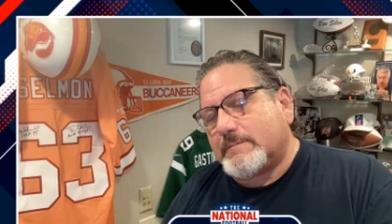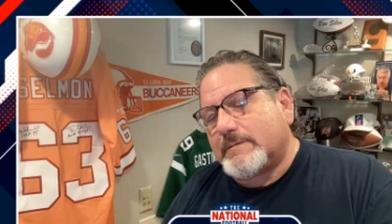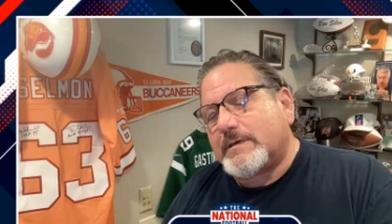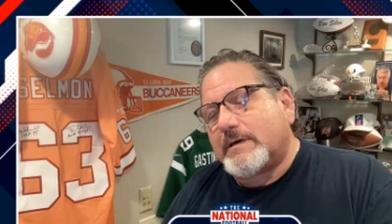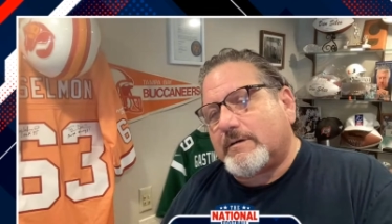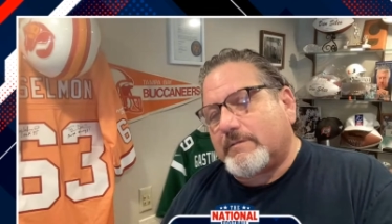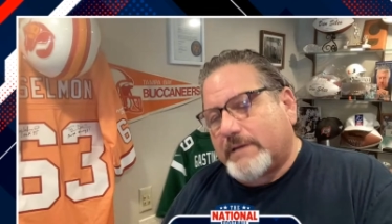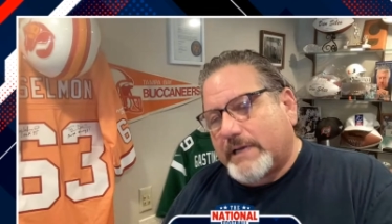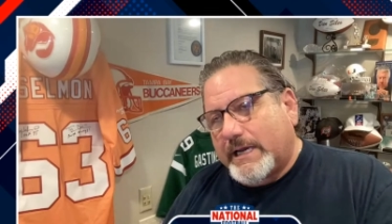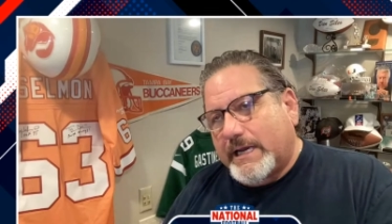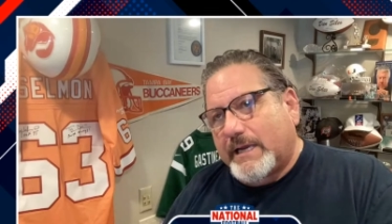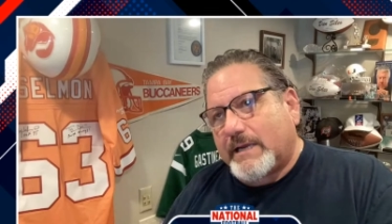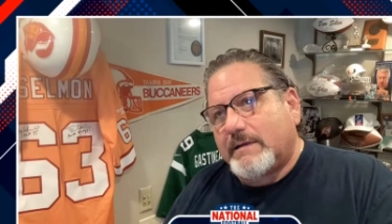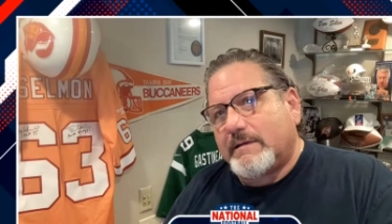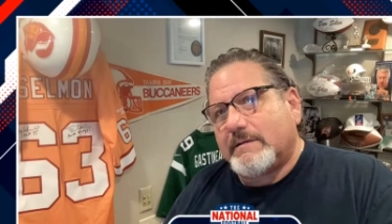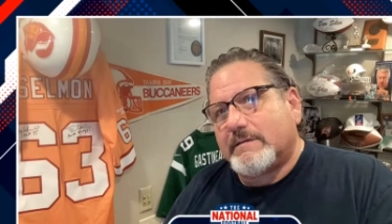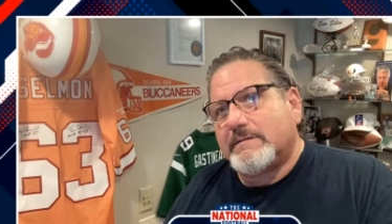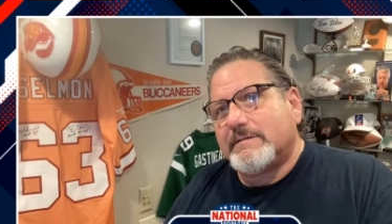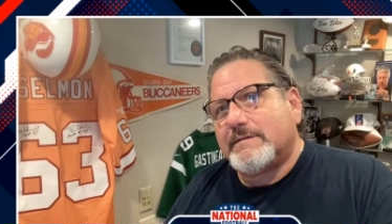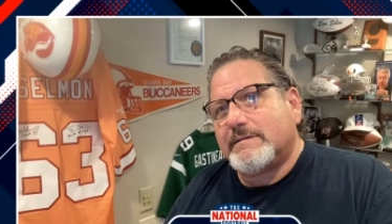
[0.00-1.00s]
Okay.
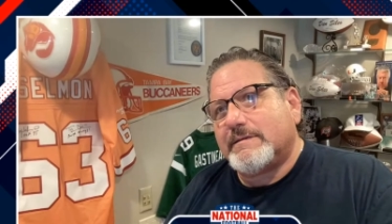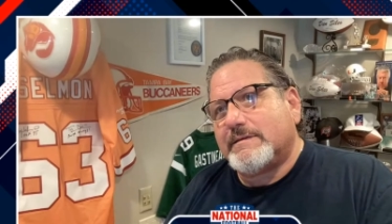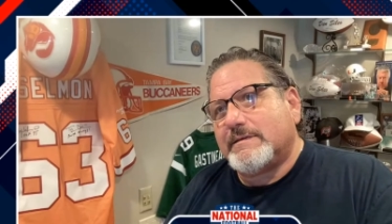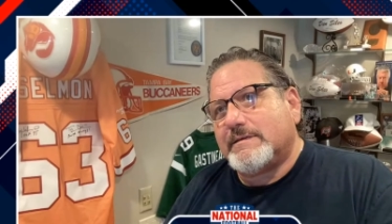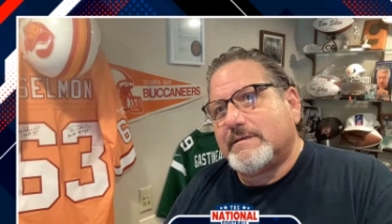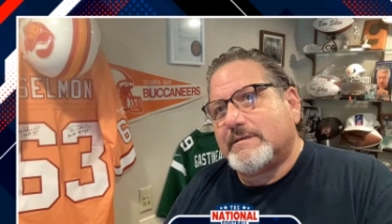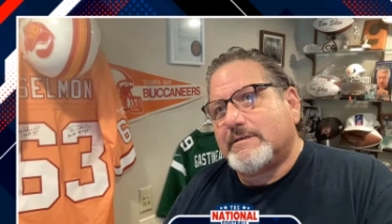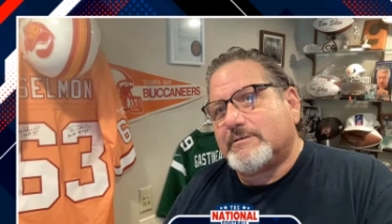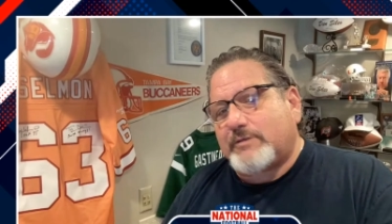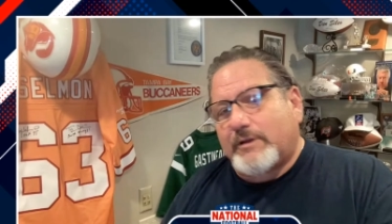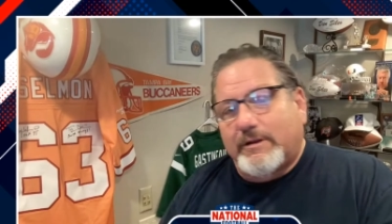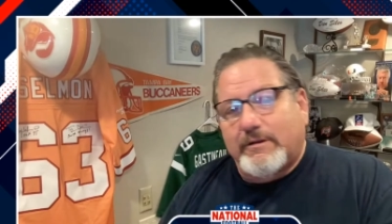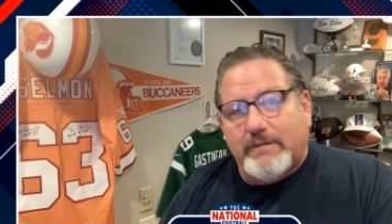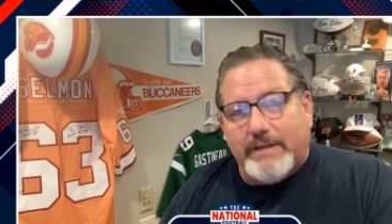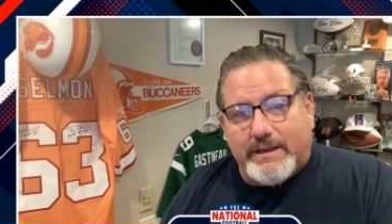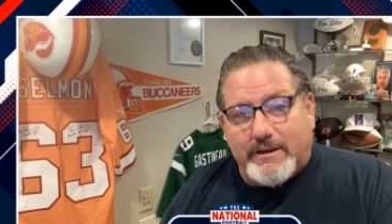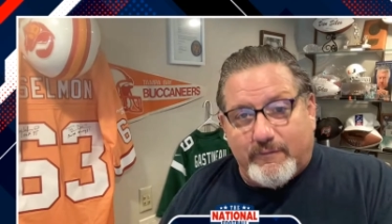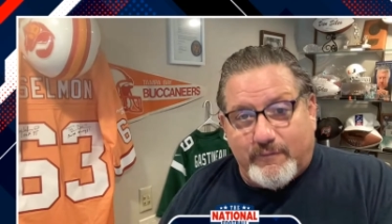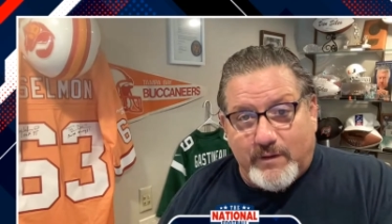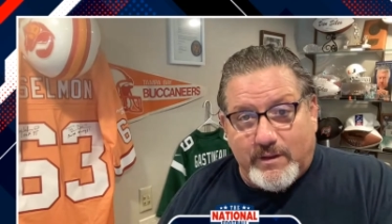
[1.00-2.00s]
So you don't
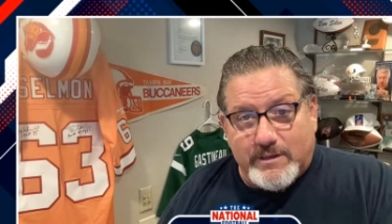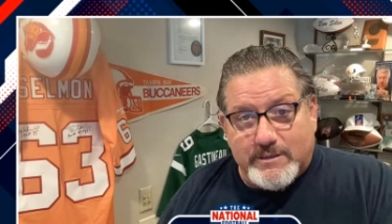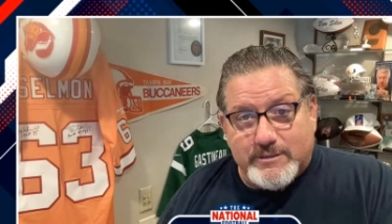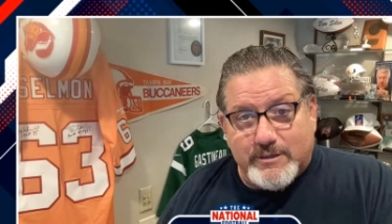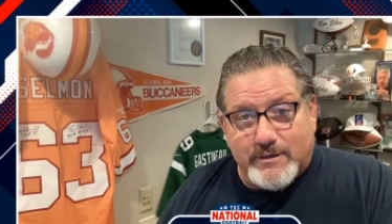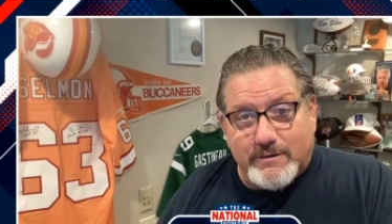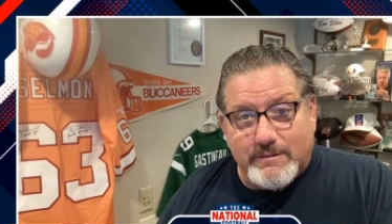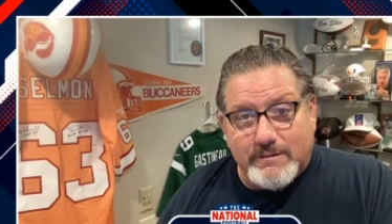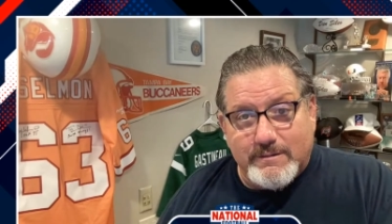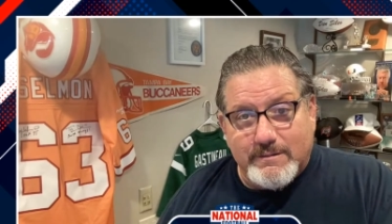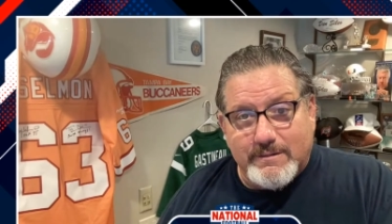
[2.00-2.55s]
like your feelings hurt?